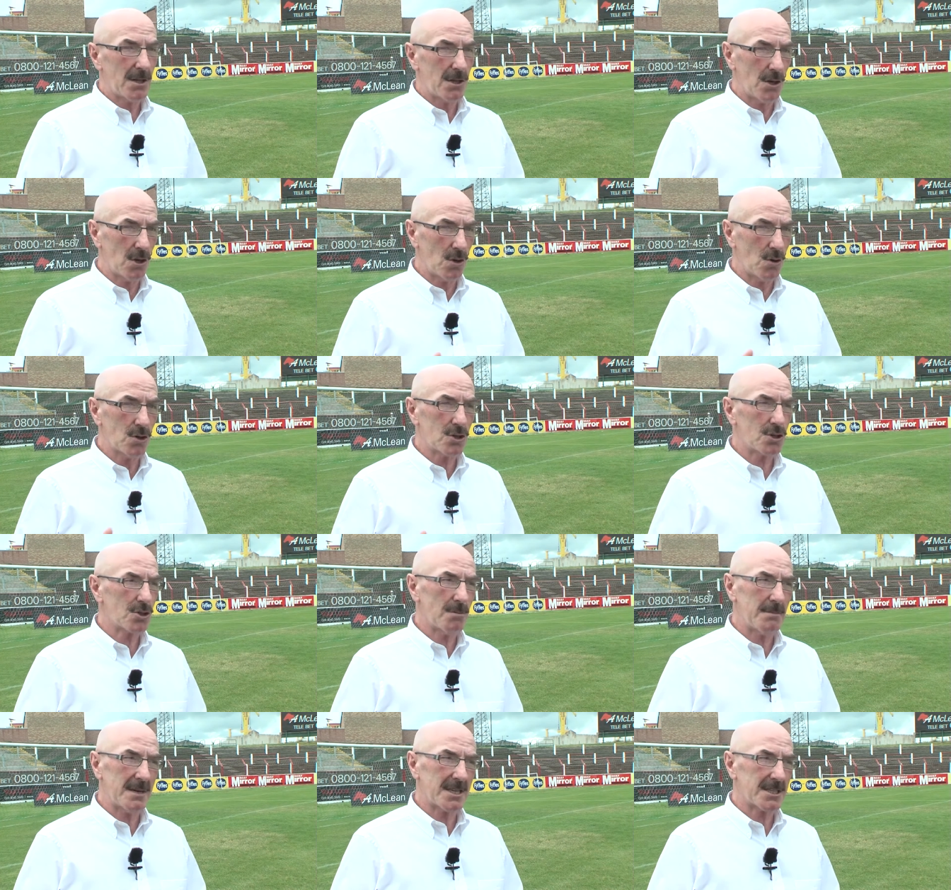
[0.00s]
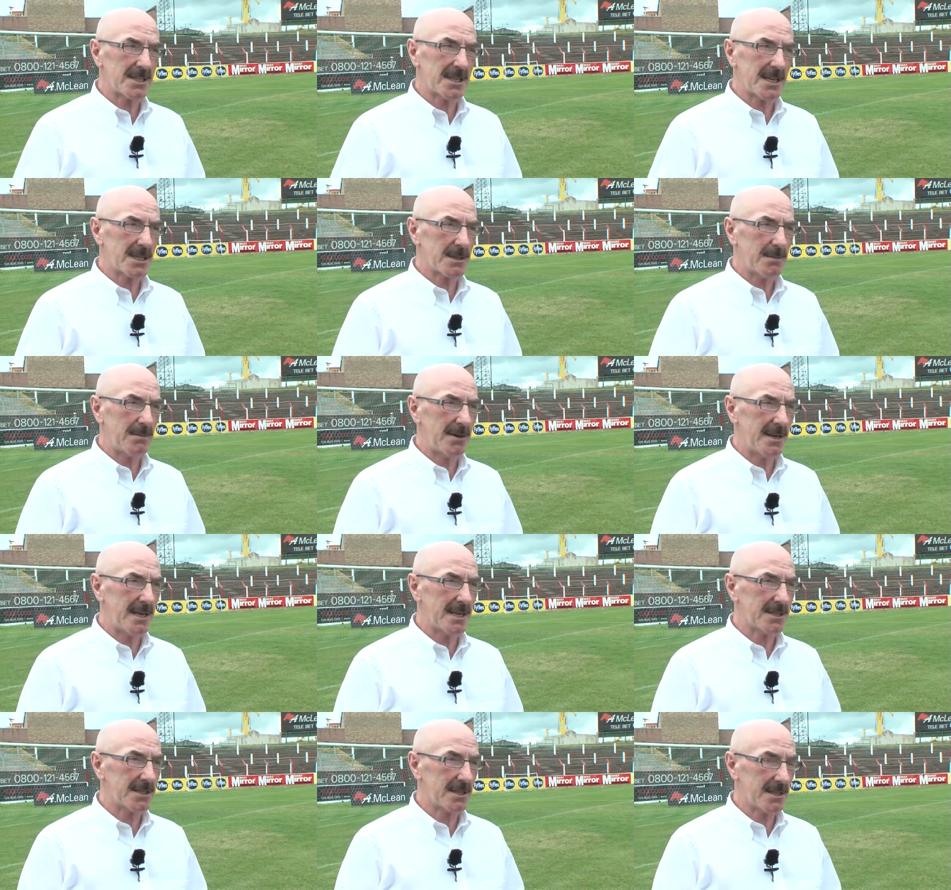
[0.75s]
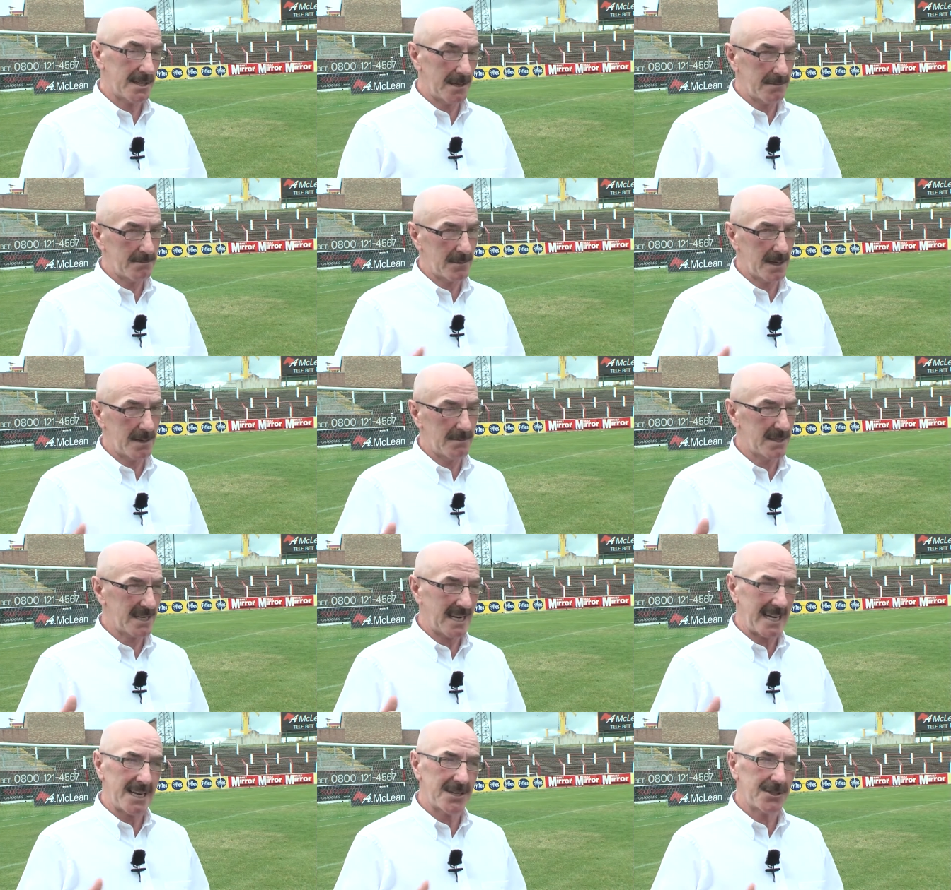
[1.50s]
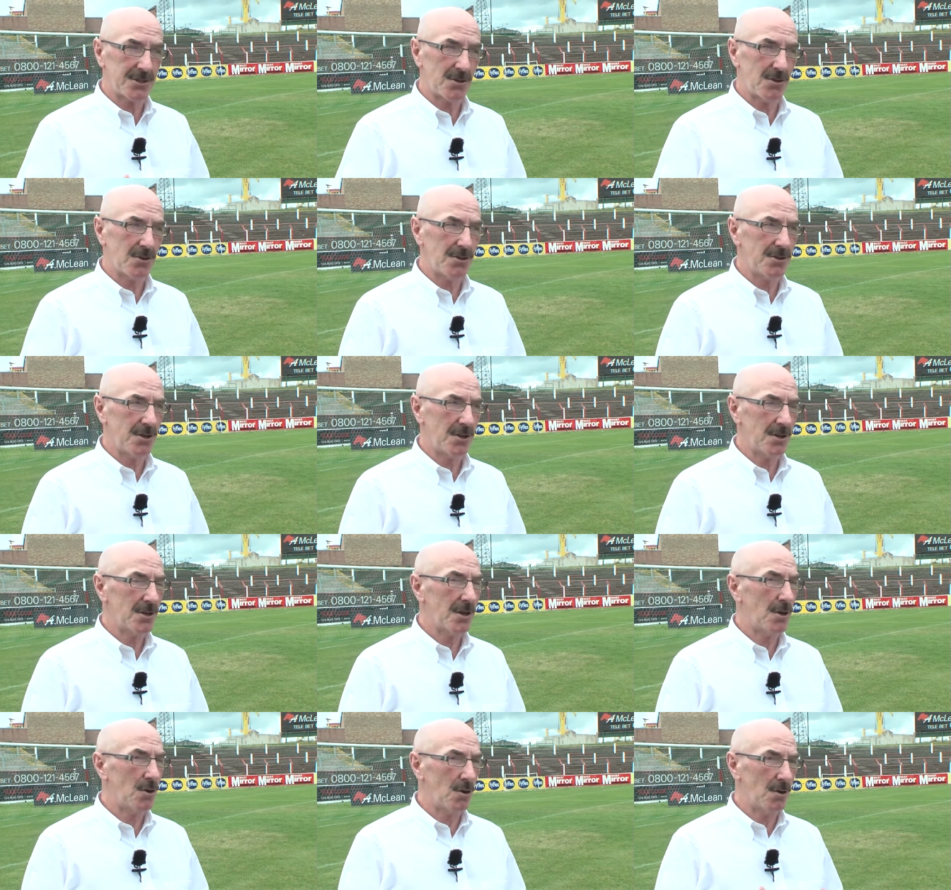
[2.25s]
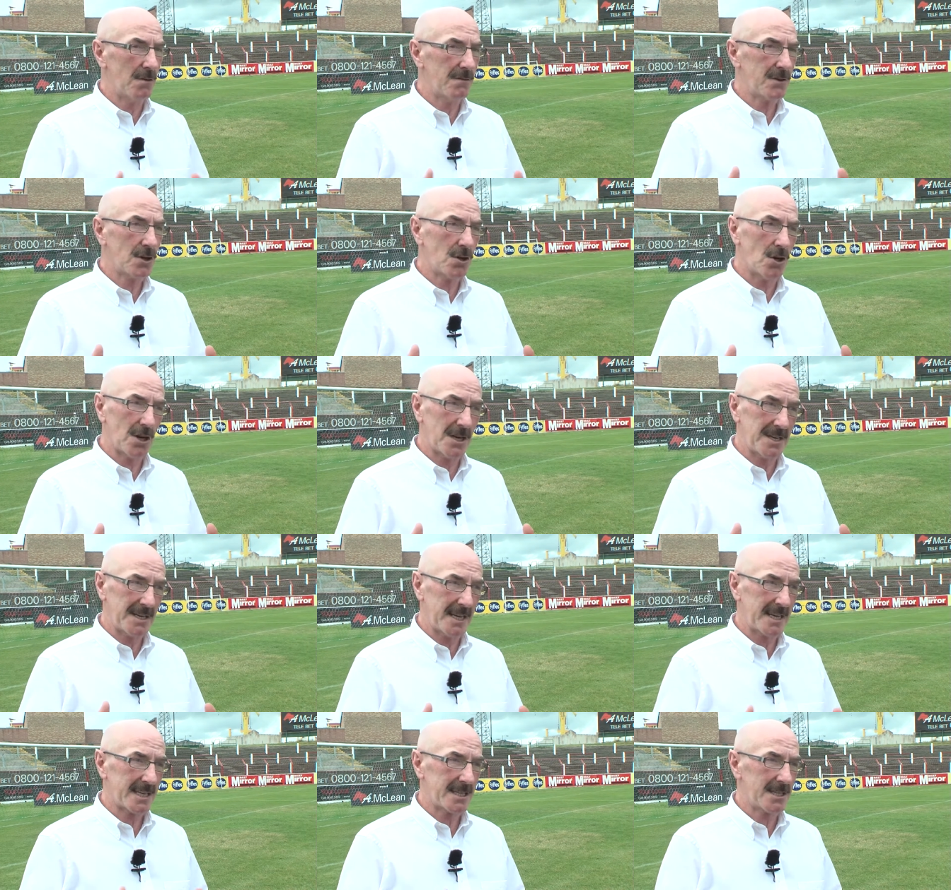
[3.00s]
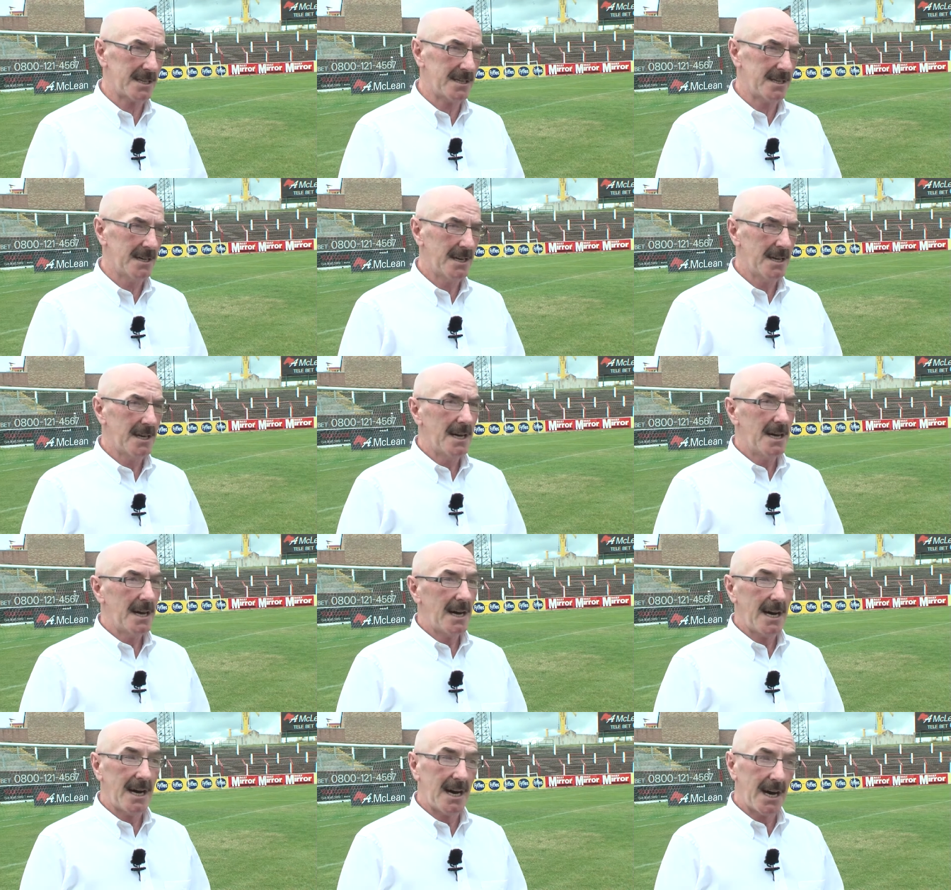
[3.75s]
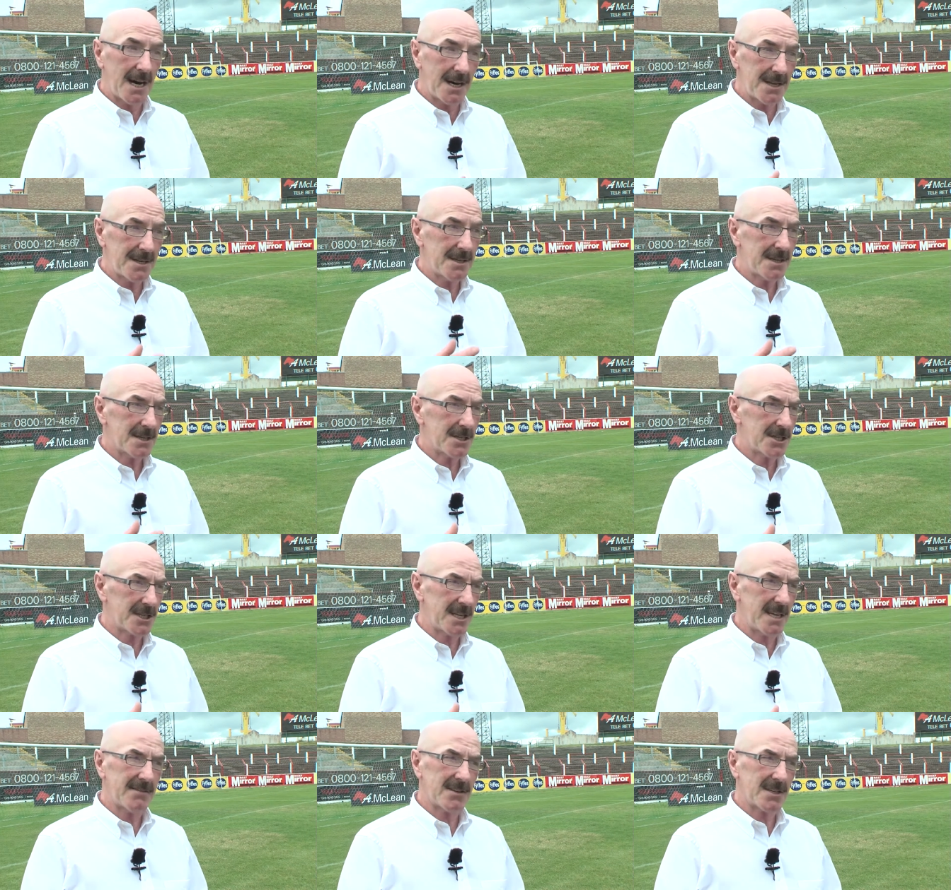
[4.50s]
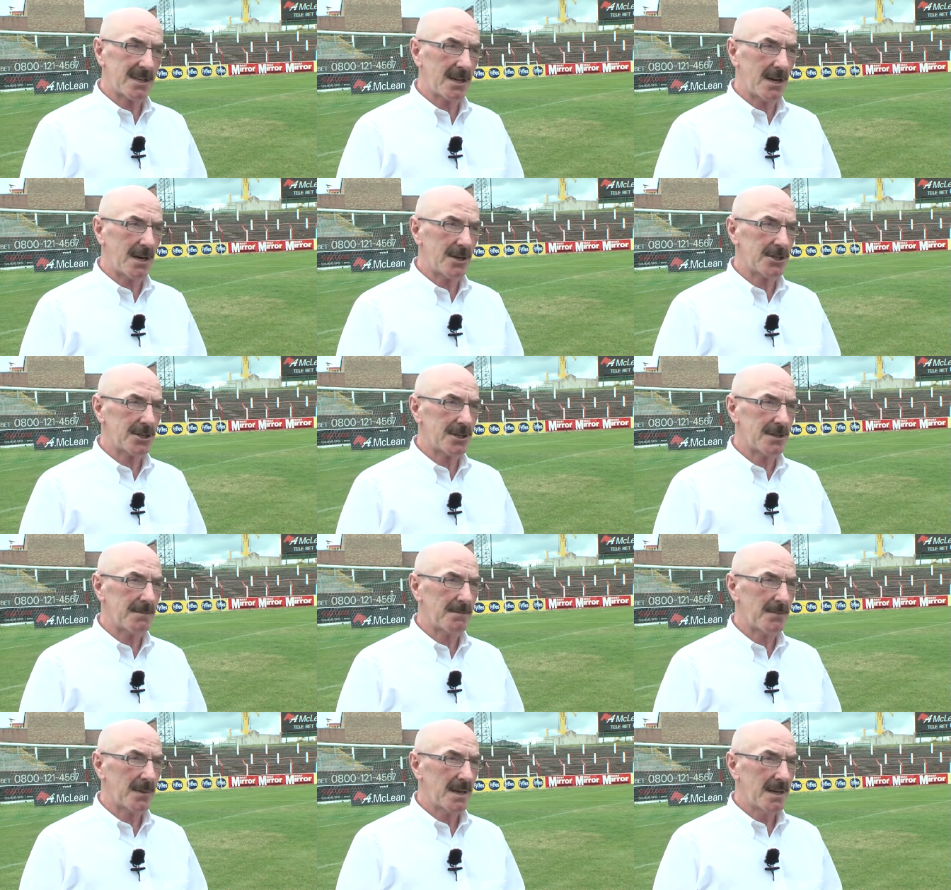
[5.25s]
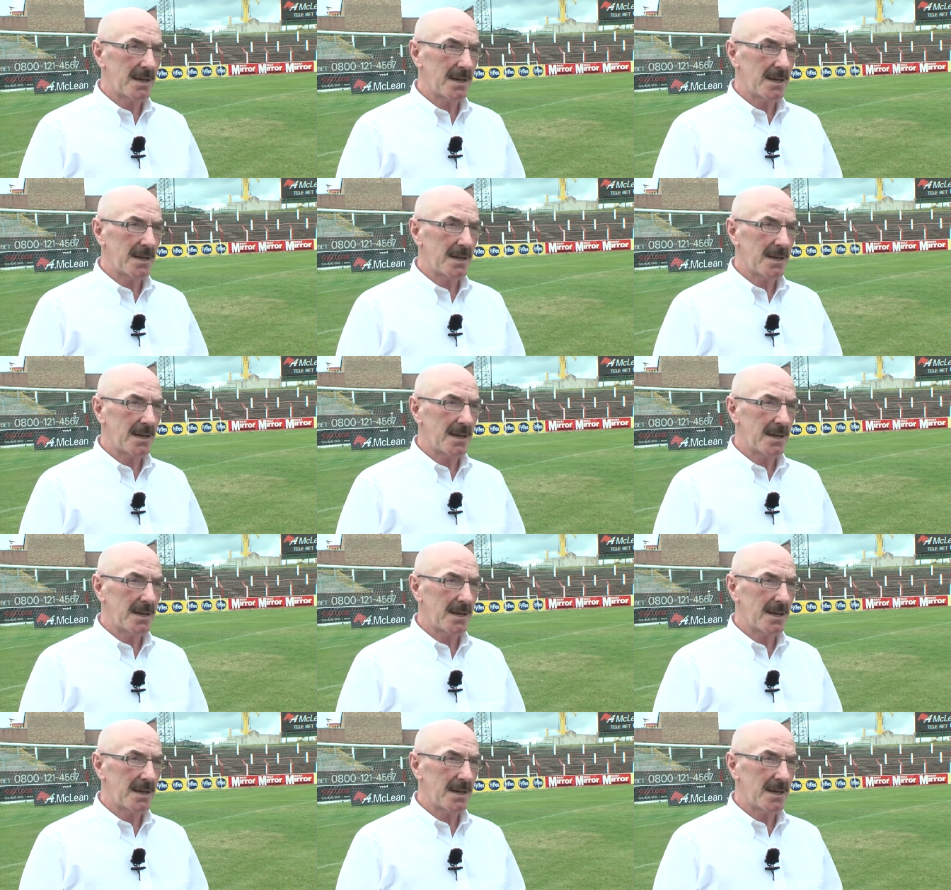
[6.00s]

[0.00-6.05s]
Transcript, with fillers: They'll also miss the experience. I'm, um, I'm um, in now of Colin Nixon and Stephen Carson.